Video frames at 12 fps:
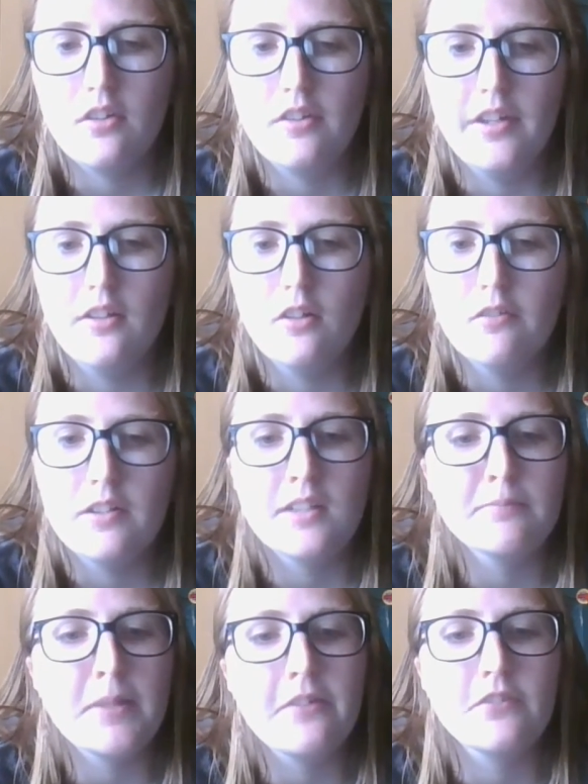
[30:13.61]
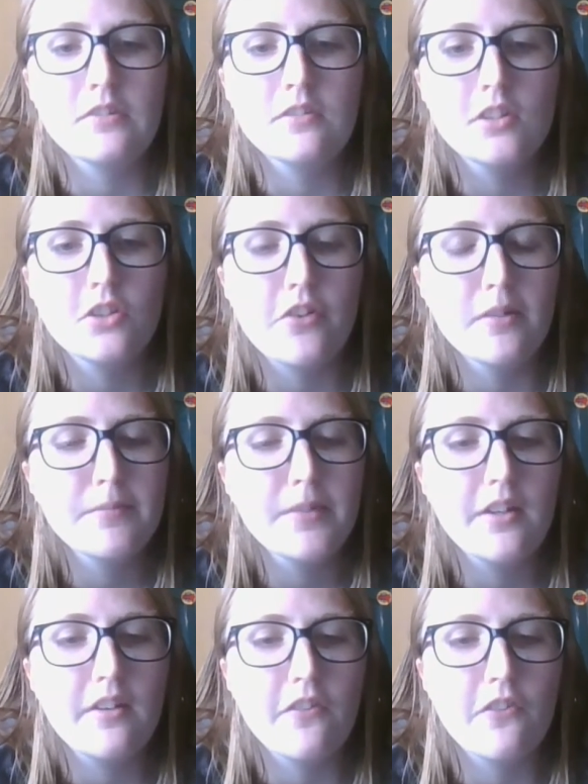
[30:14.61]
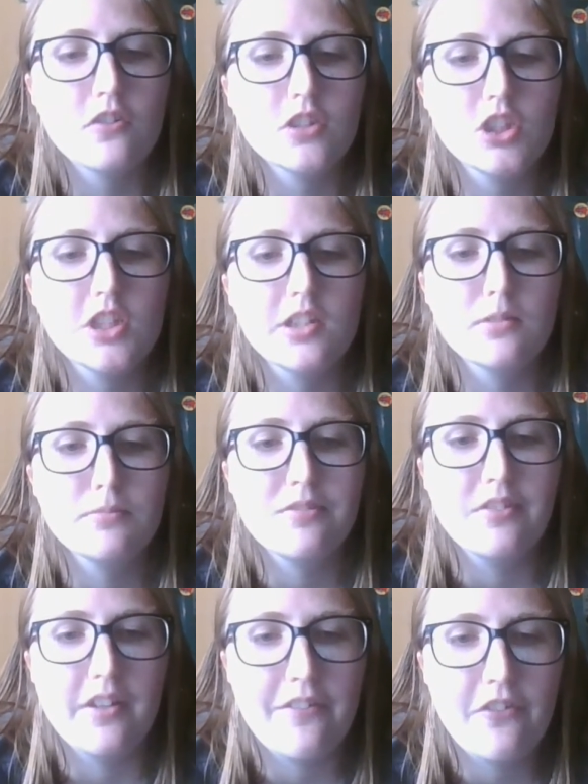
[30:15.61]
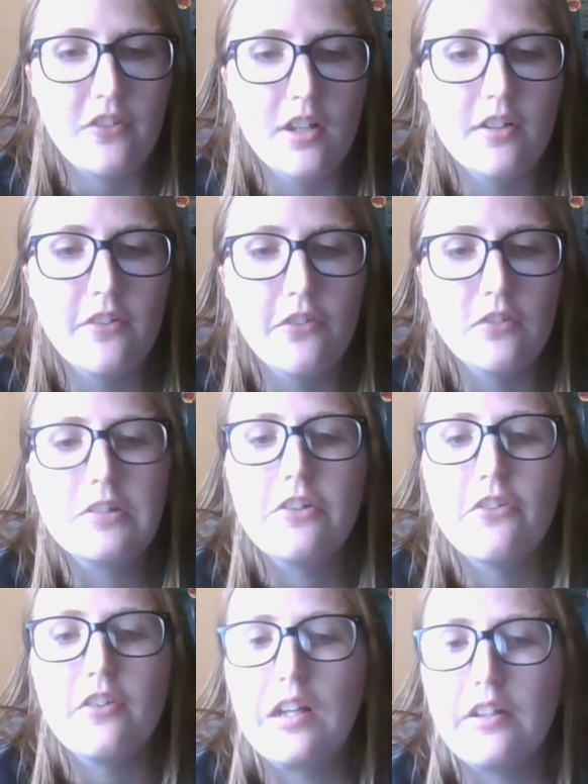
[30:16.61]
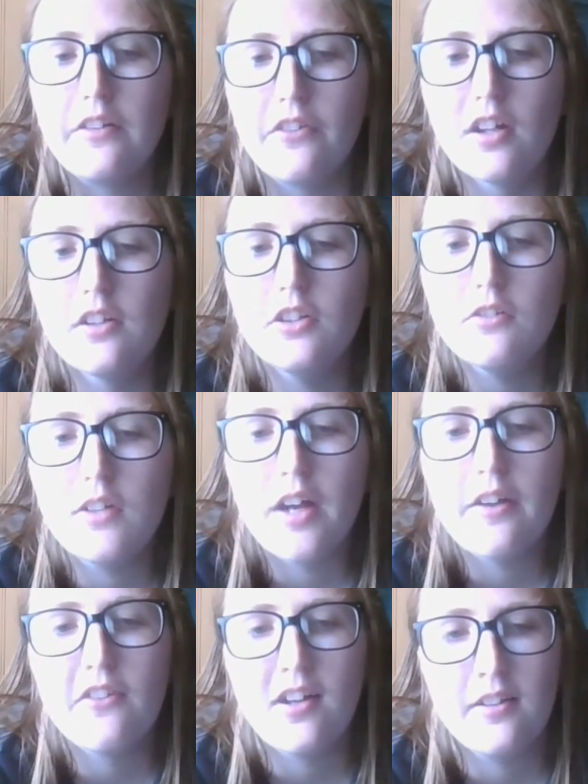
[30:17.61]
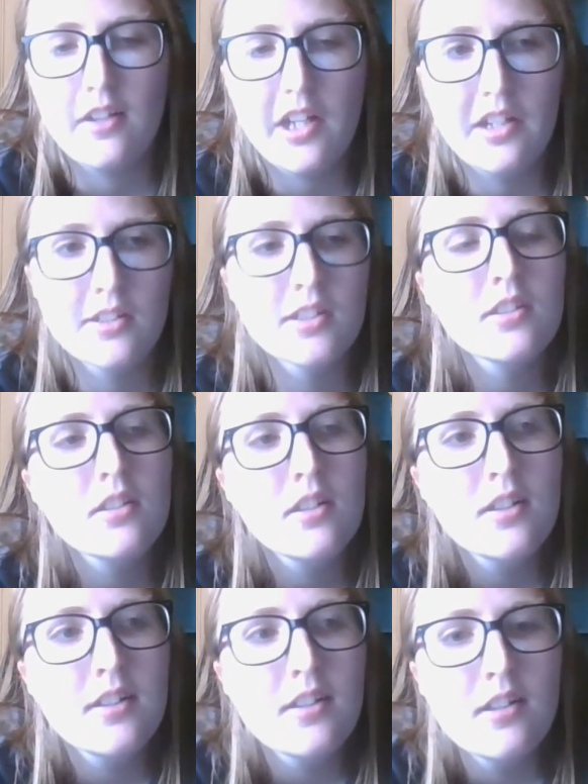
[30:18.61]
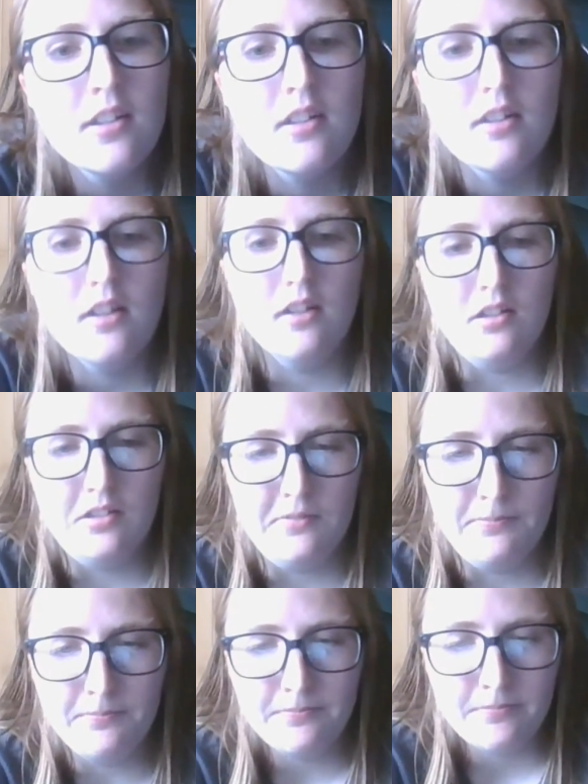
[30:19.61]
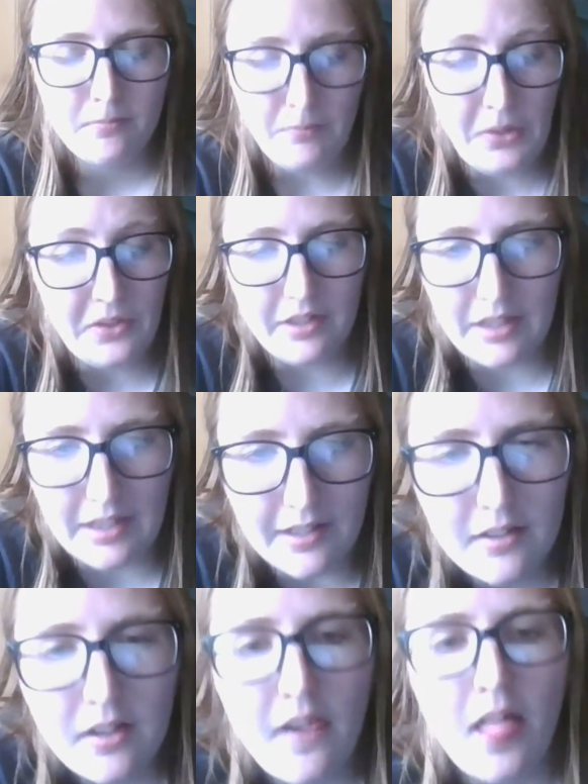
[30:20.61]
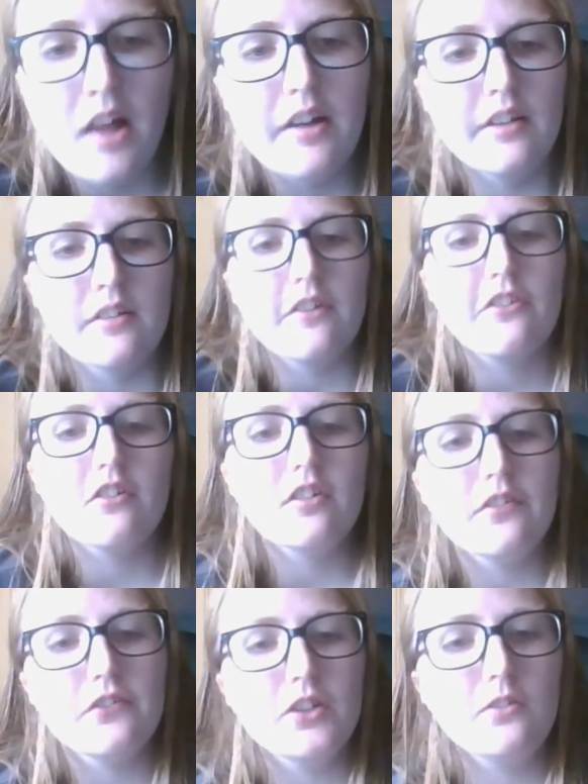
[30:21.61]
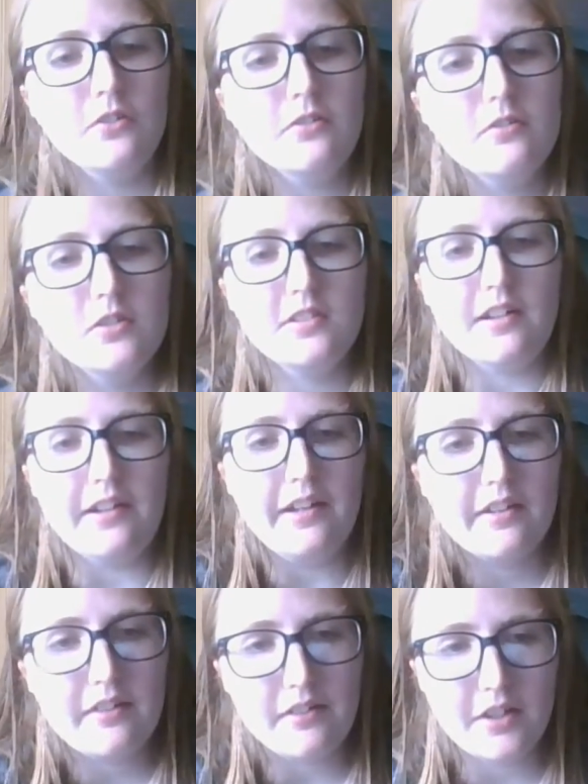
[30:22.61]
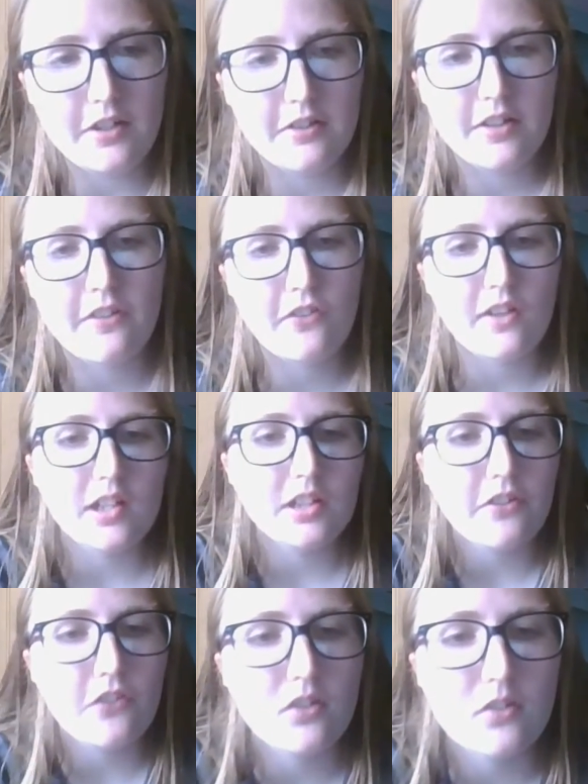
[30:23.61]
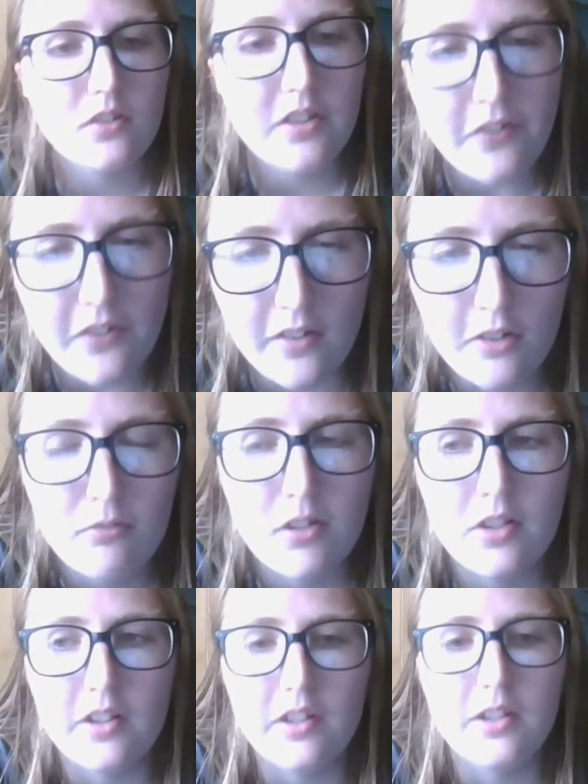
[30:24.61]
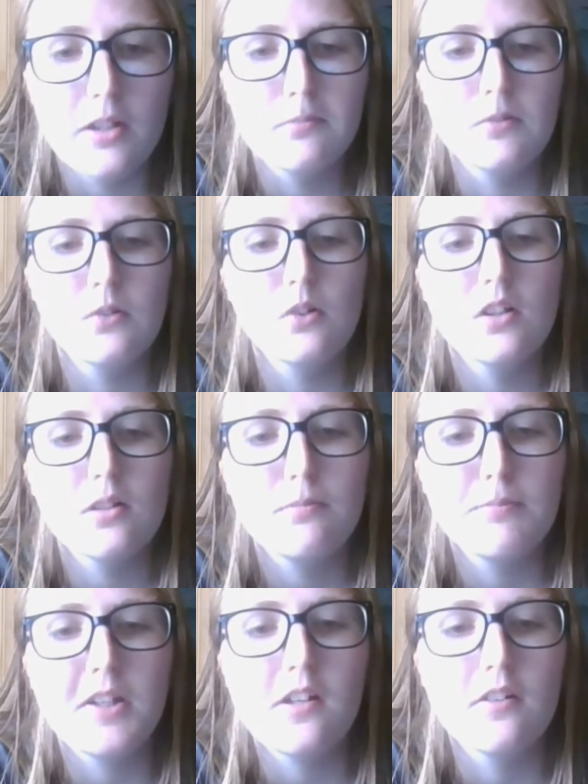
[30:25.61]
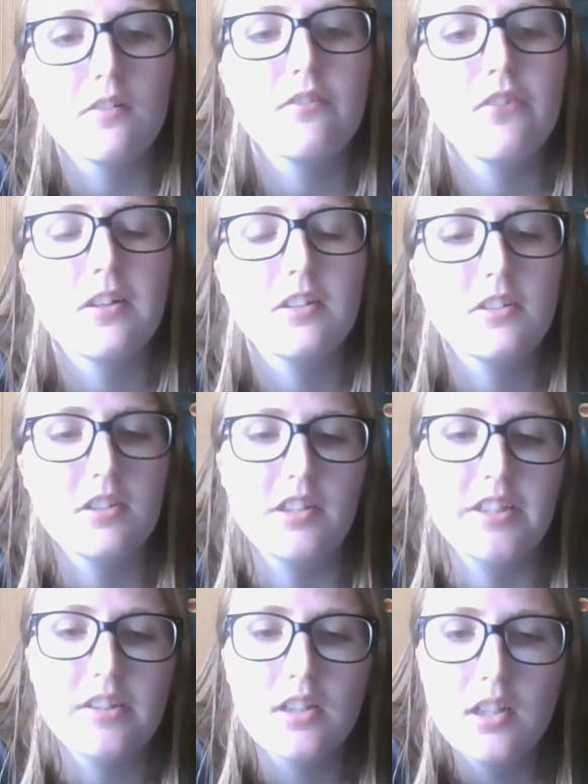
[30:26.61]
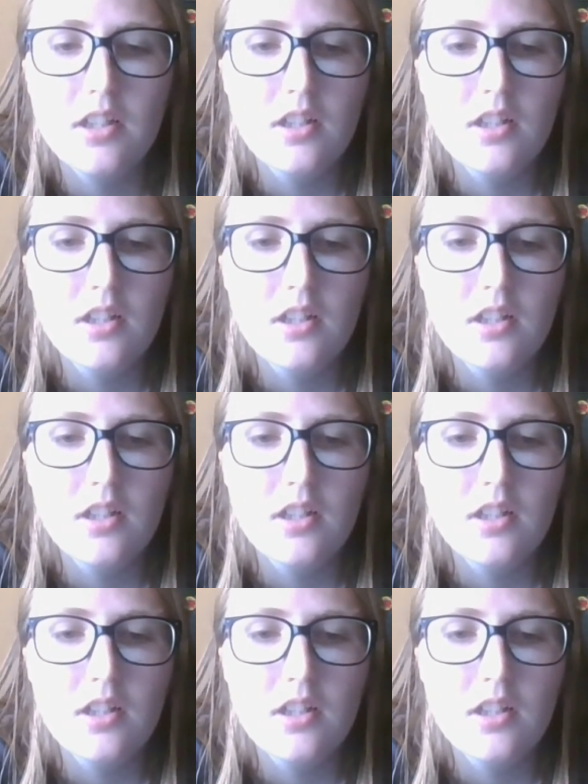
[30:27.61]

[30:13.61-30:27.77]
like going on my phone or something and searching up like scary stories that I could tell you guys on here. Um, but yeah. And also, if you do like hearing scary stories and you want to hear more, but you don't want to like,